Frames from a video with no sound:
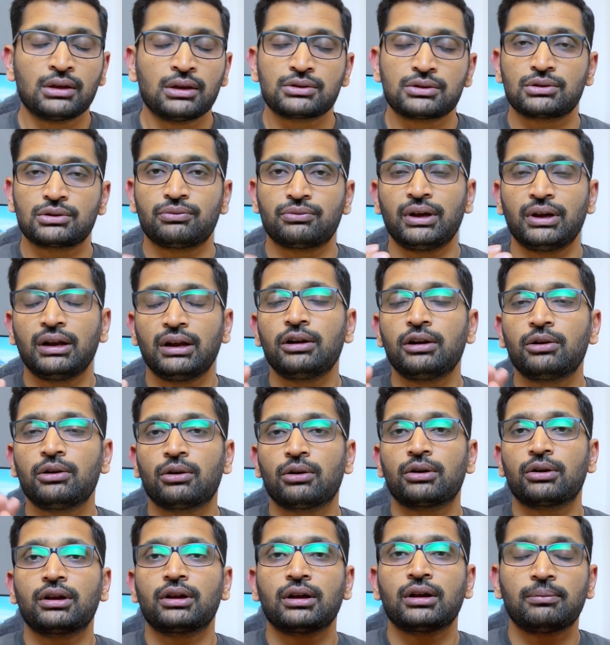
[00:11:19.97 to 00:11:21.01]
So when I'm
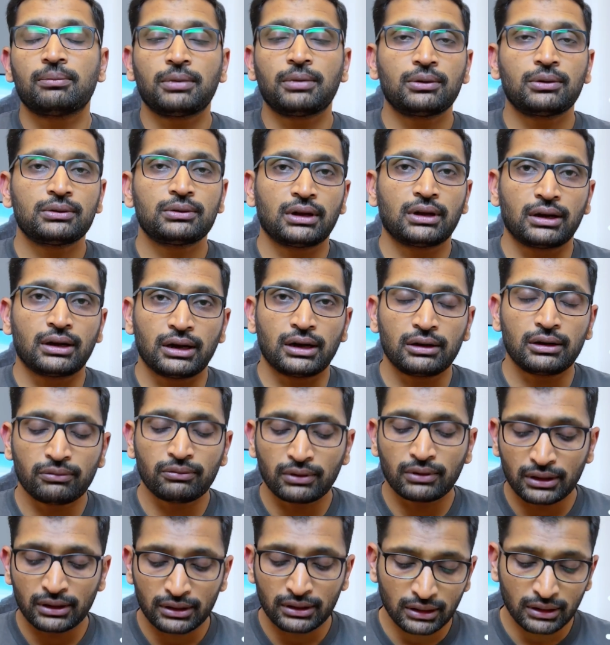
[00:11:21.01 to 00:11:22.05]
talking about the
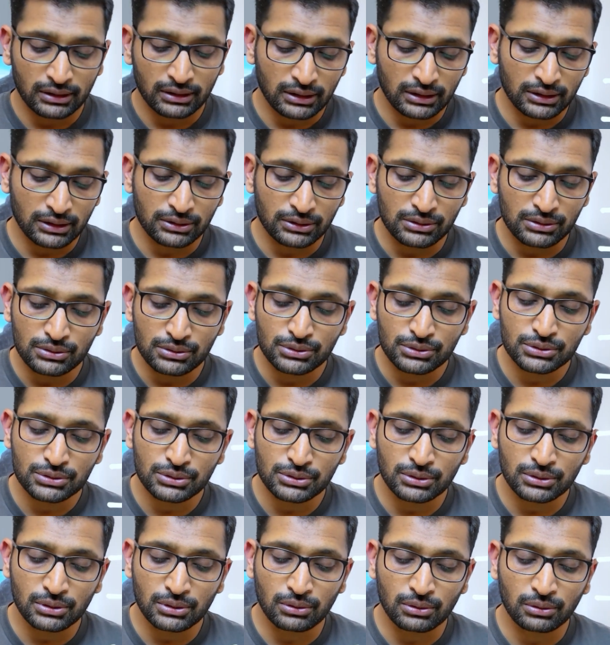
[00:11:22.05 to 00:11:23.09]
networking, then you
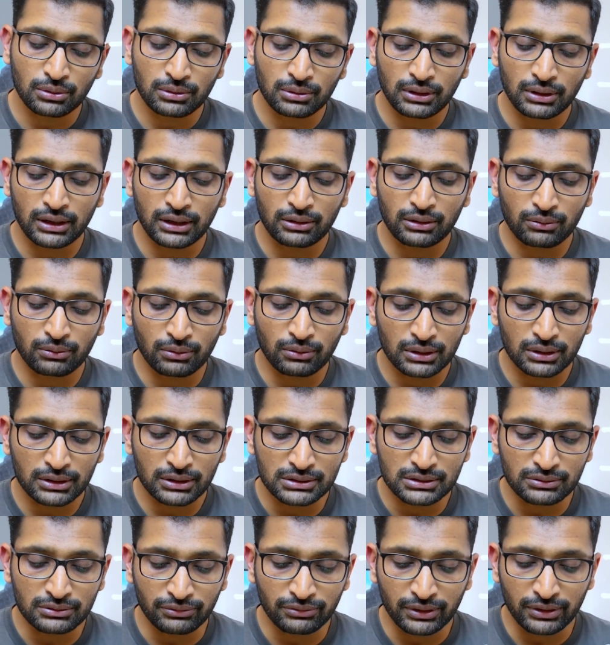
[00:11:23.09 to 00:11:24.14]
should know like what
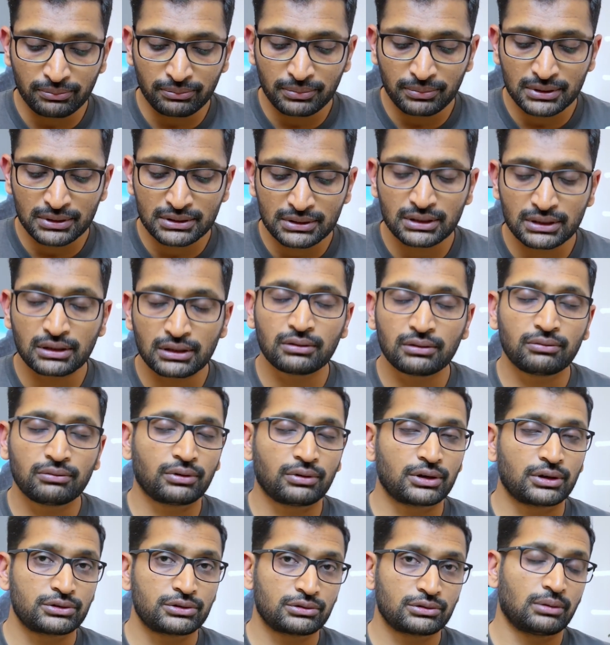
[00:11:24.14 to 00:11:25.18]
is V P C,
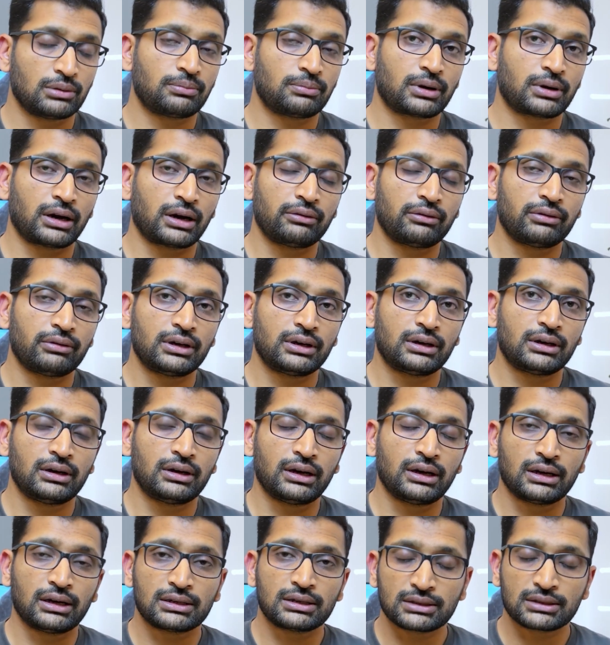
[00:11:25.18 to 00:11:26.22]
virtual private
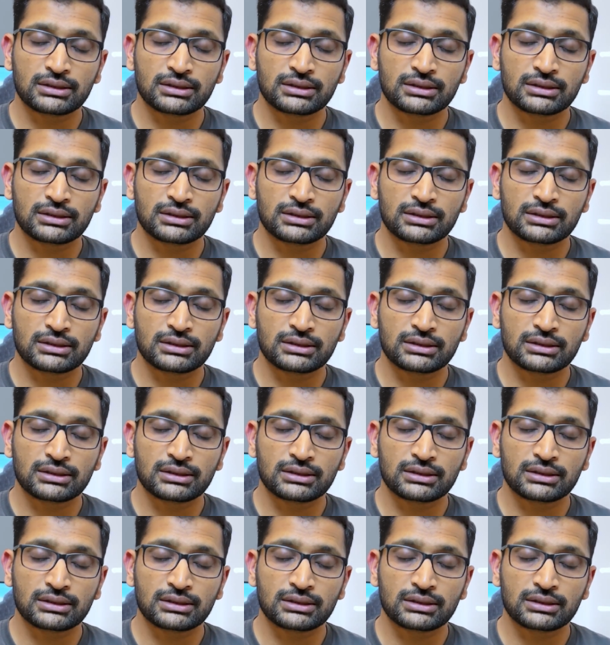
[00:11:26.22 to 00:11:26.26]
data